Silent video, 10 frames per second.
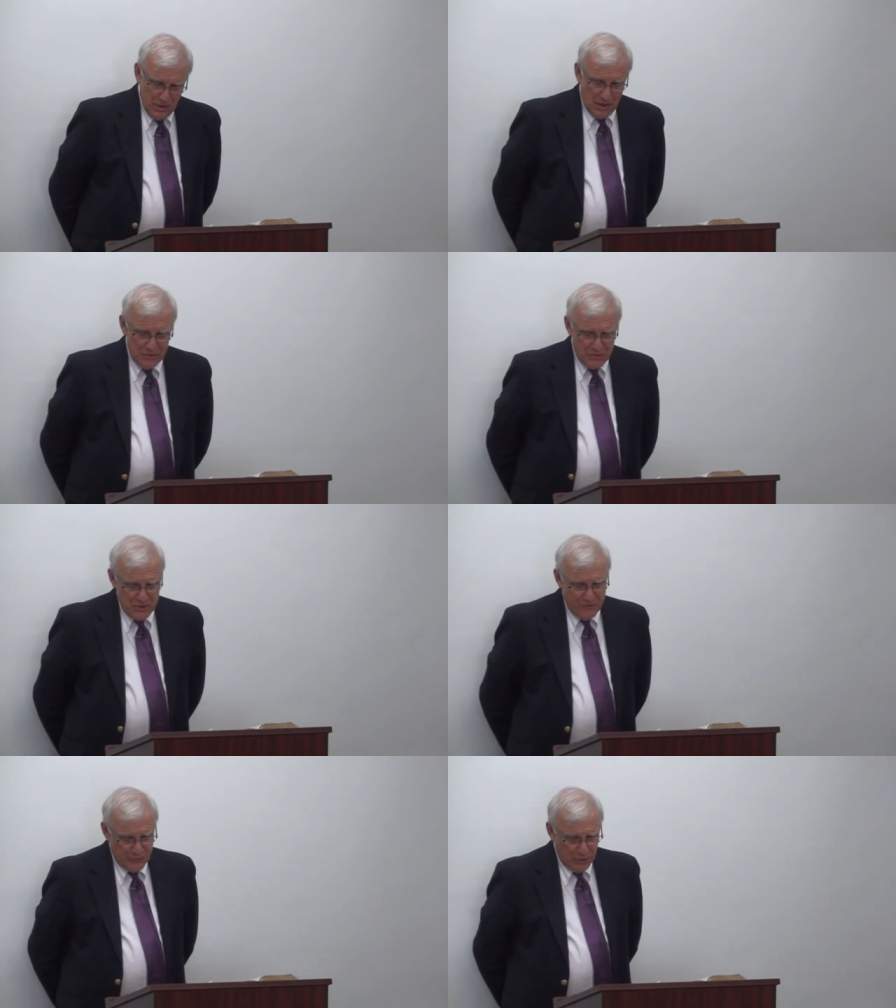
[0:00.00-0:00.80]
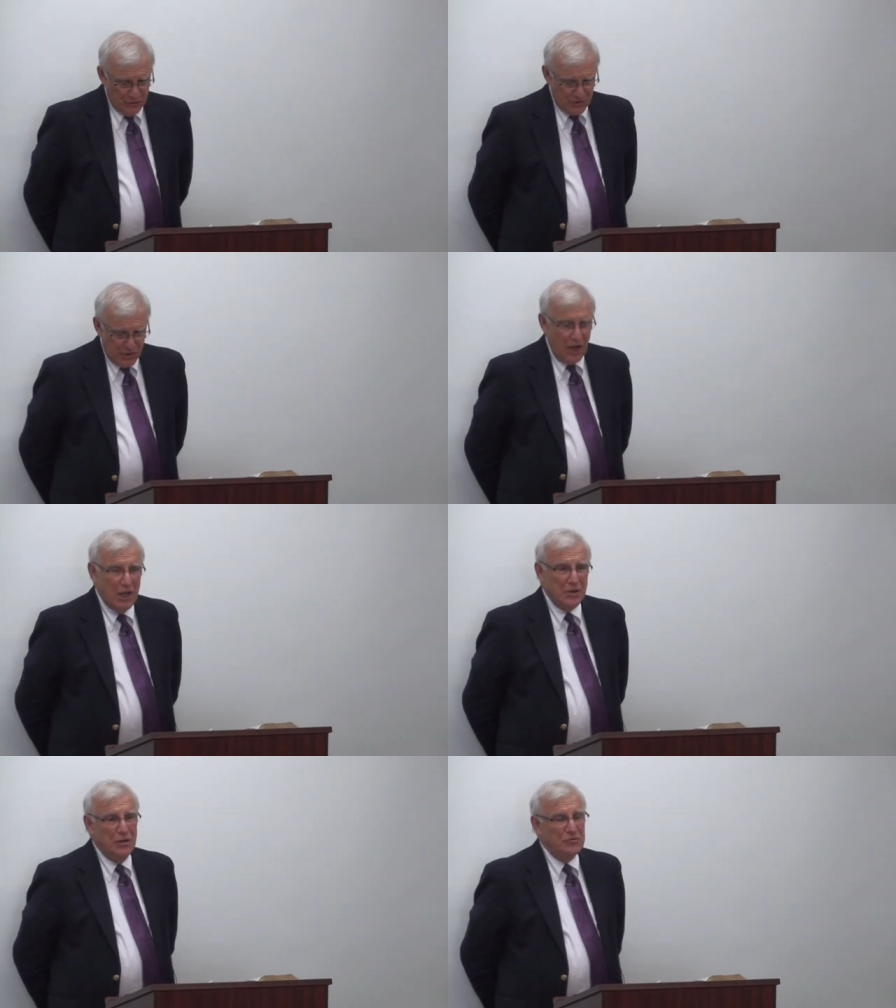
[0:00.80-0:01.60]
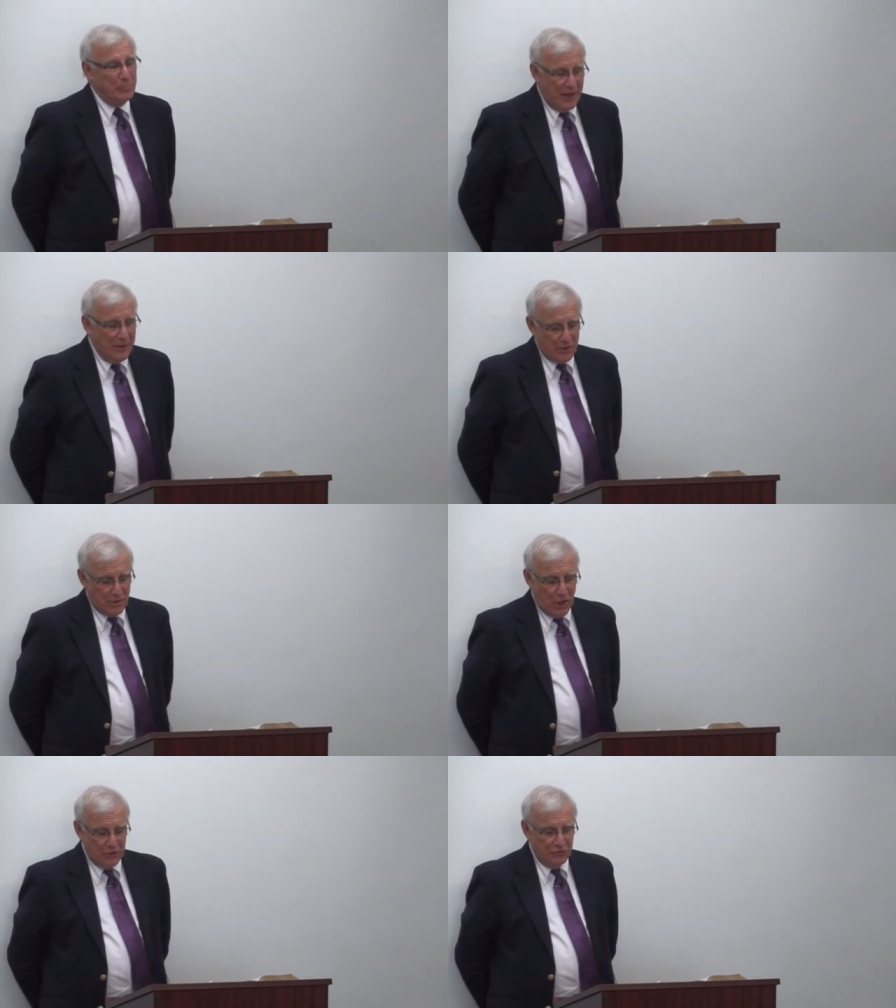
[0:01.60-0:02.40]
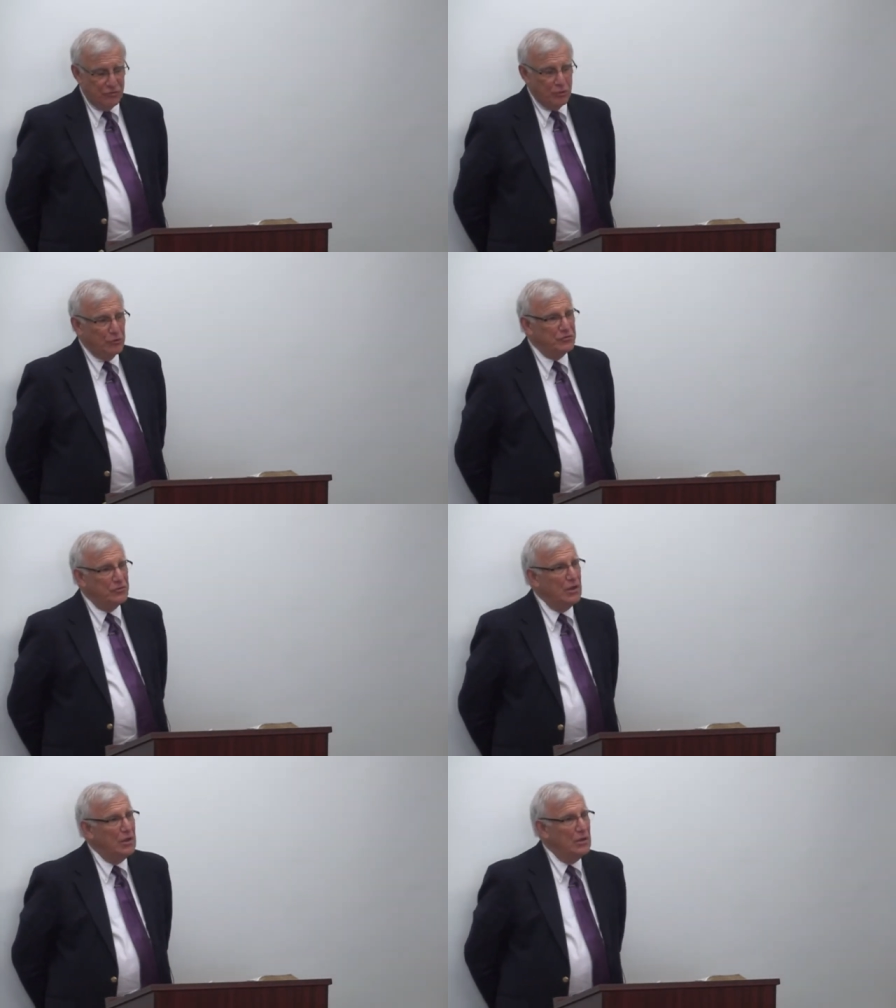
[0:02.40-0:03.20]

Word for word: Uh, Theophil is a God is a man that God has used